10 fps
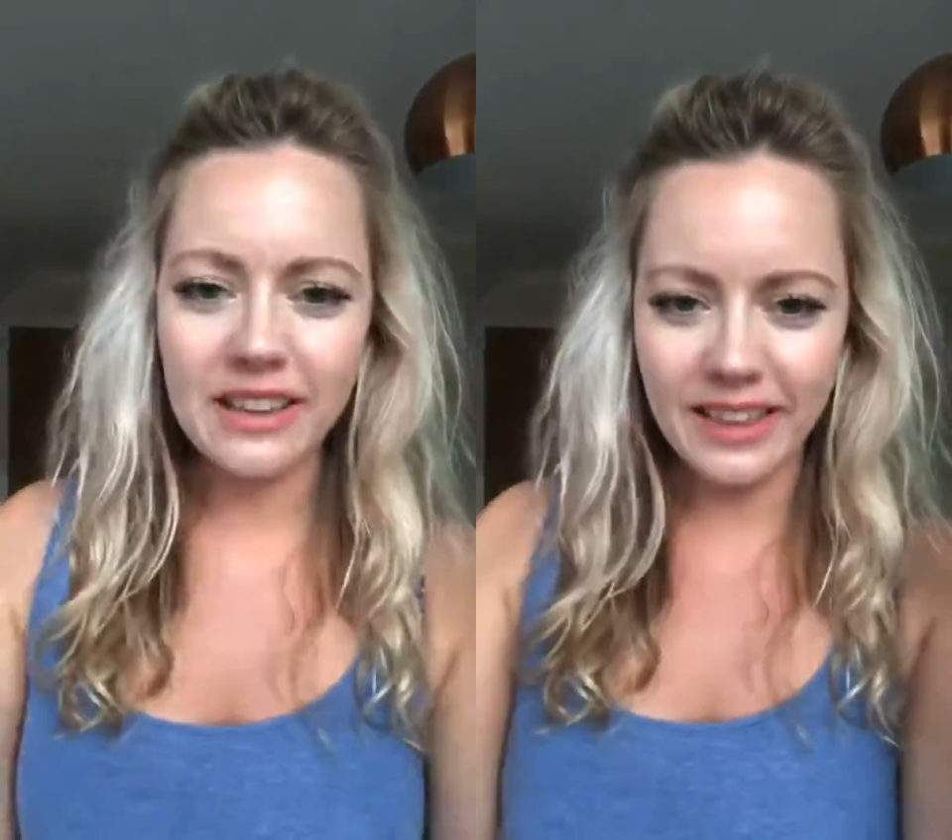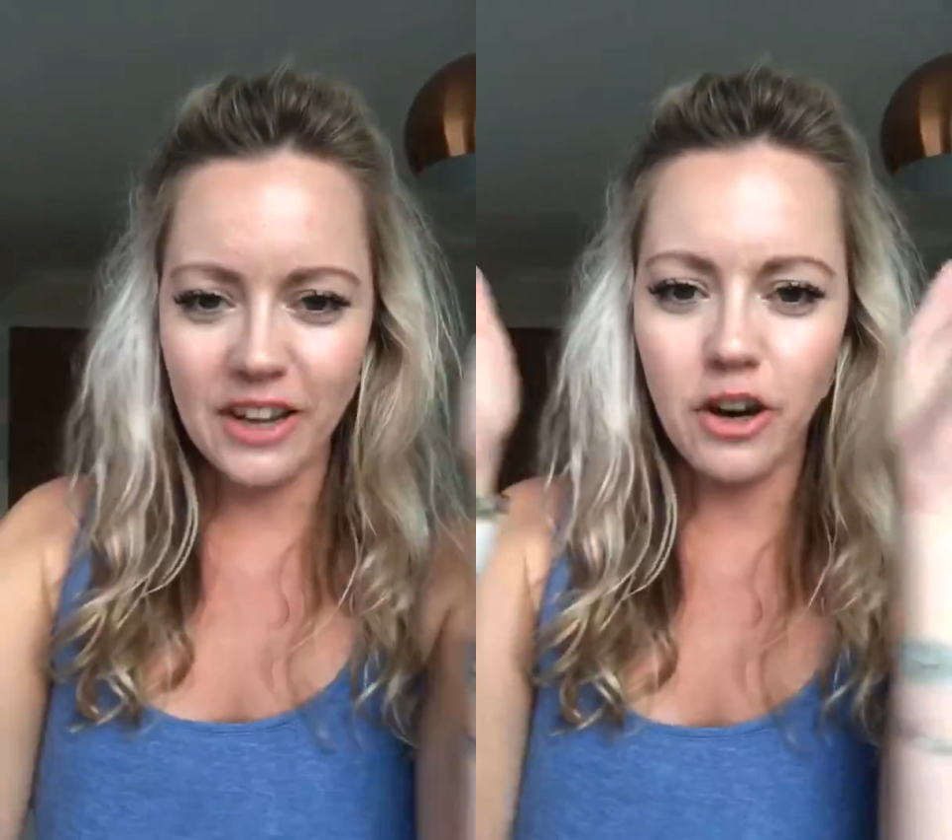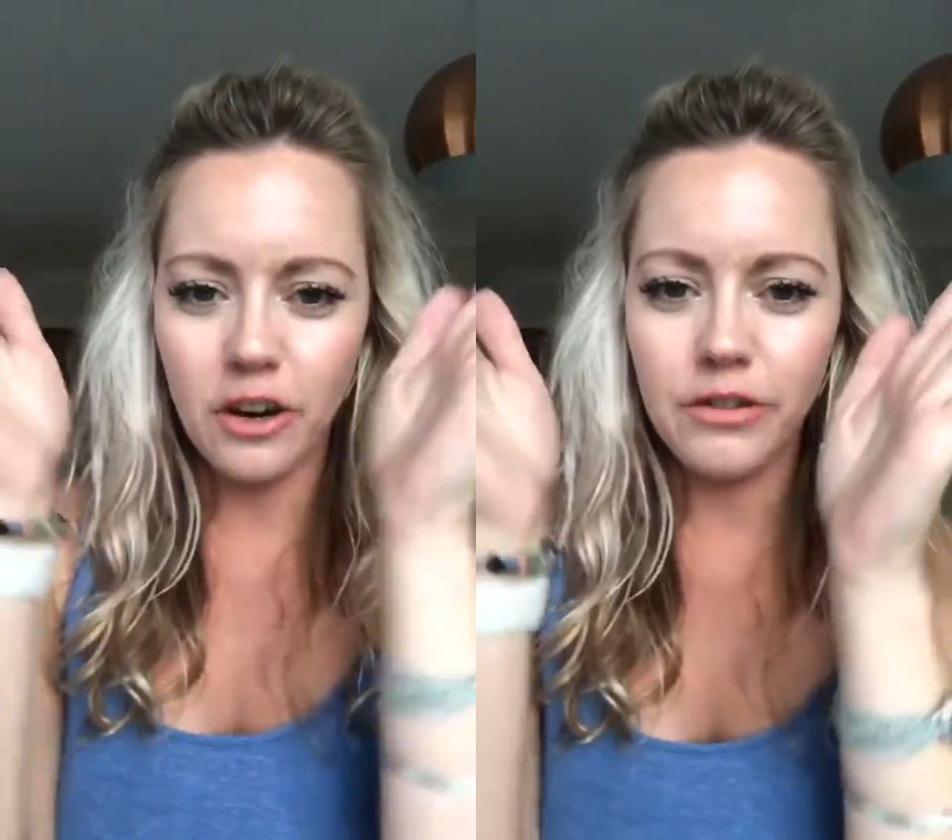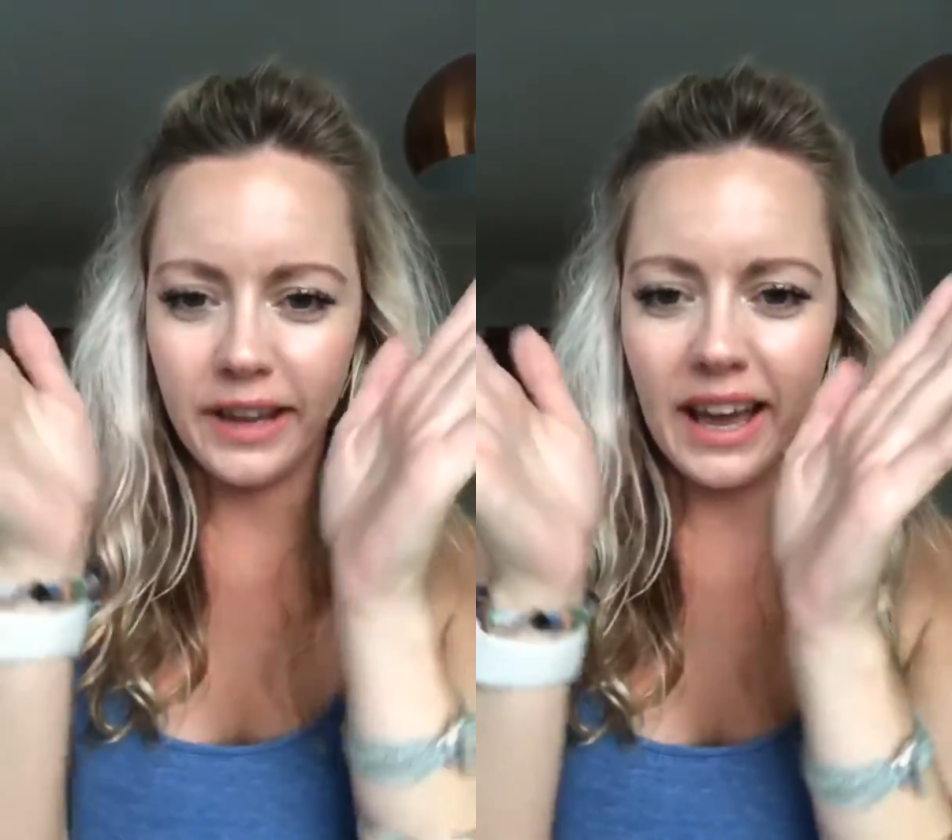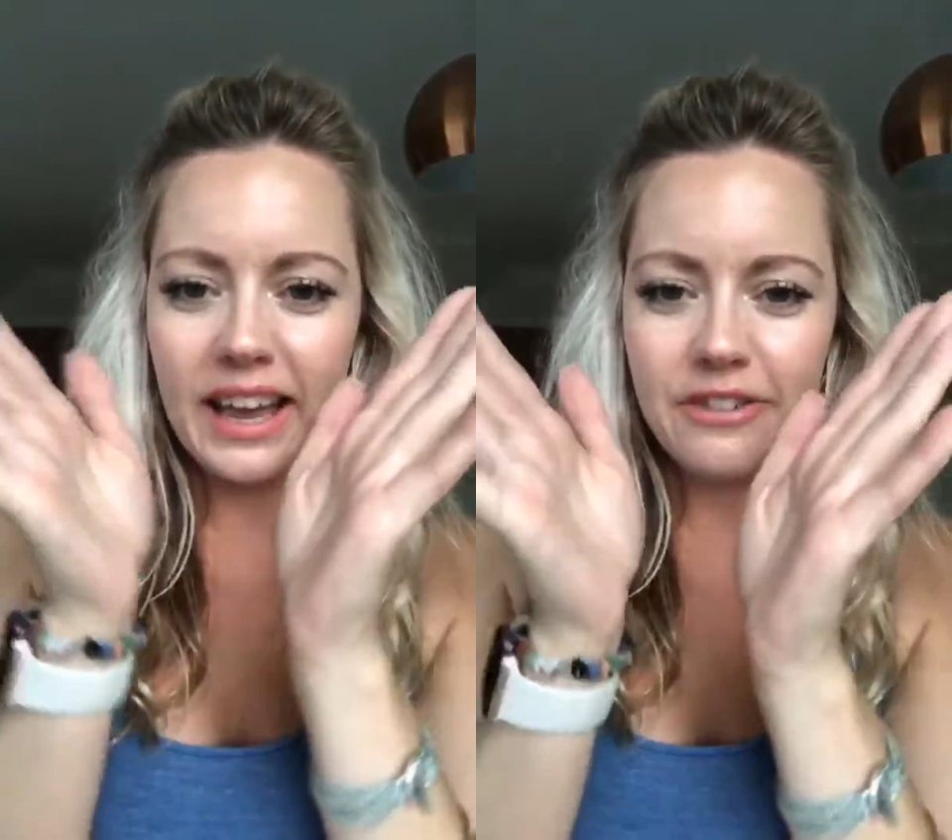think of
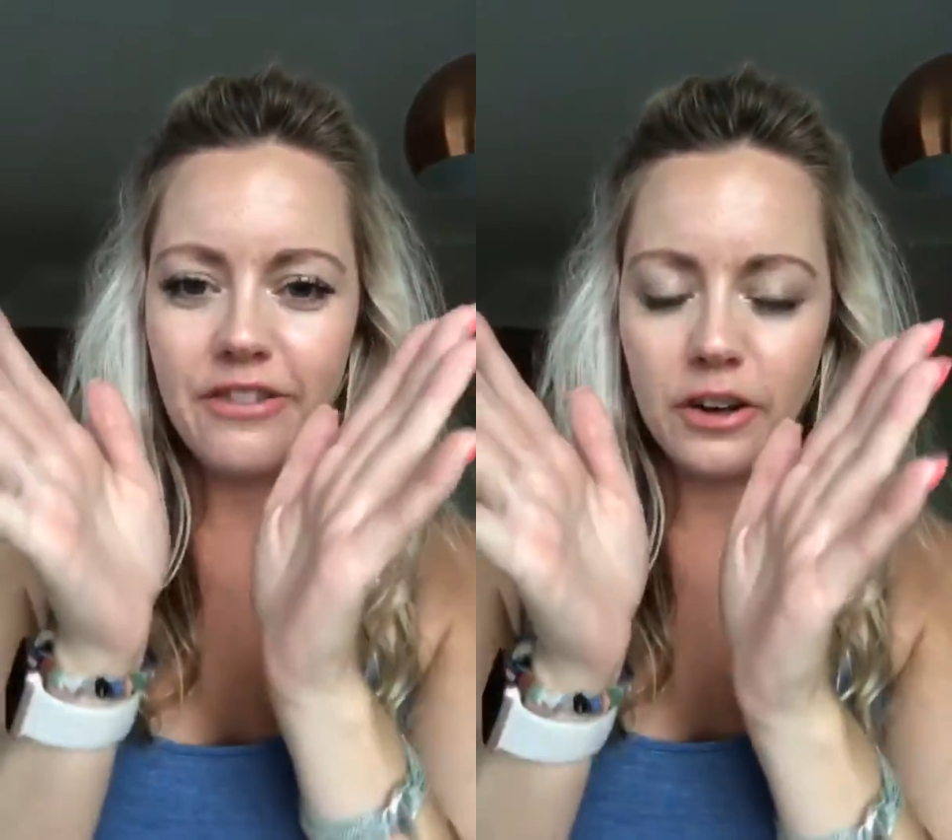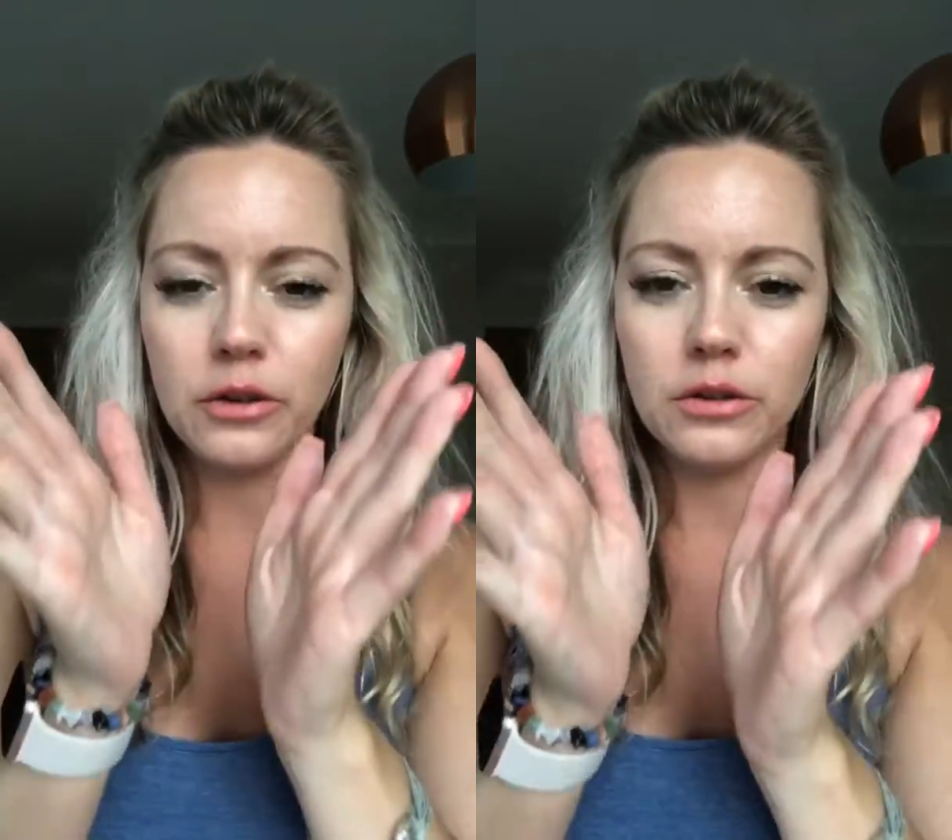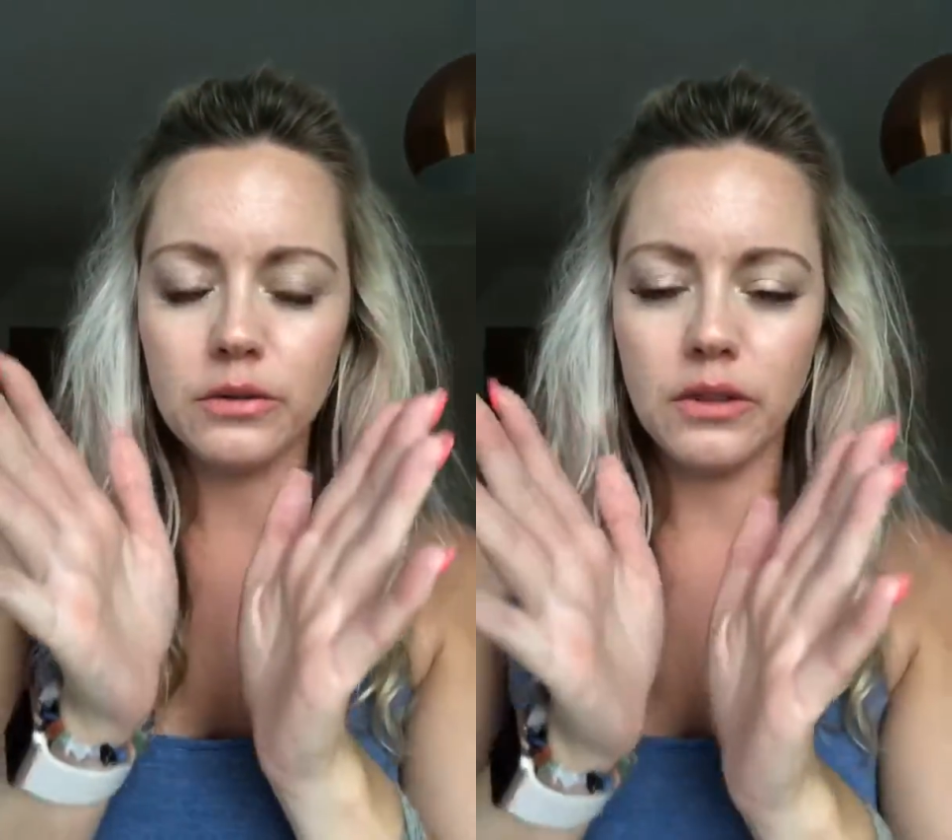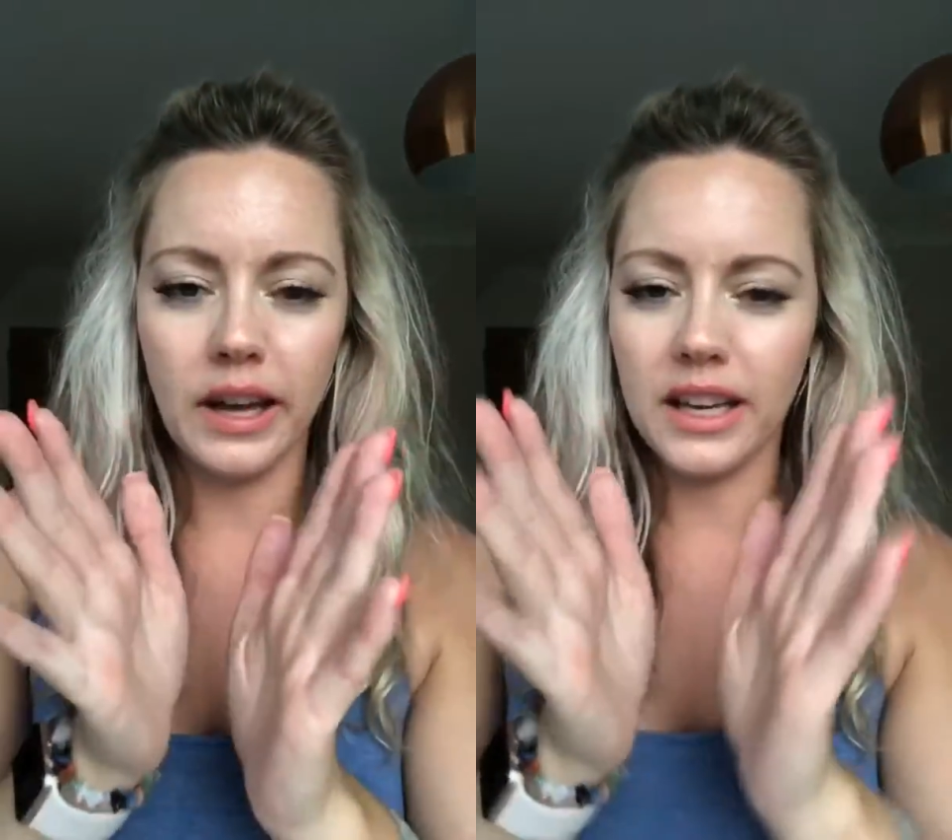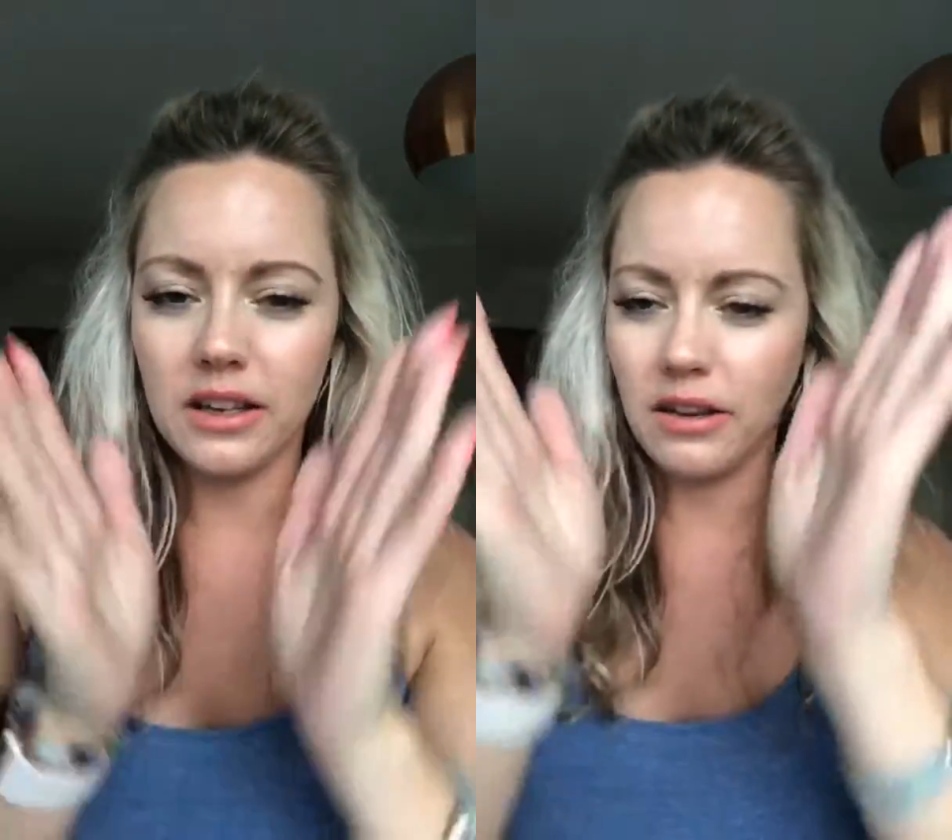like a funnel
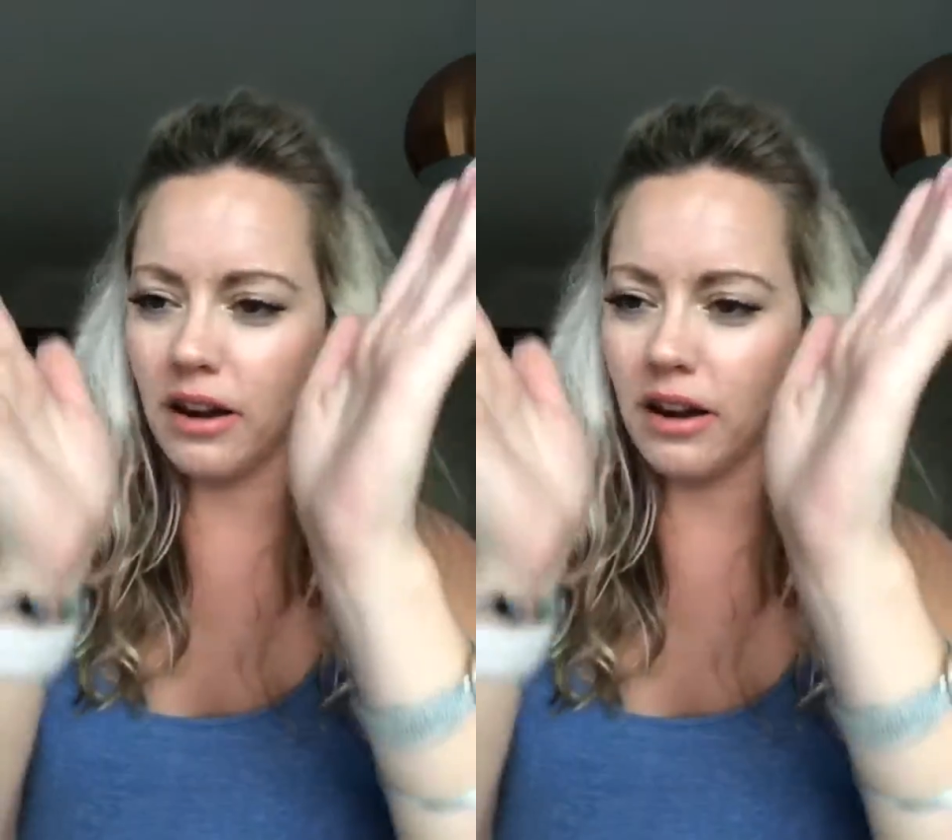like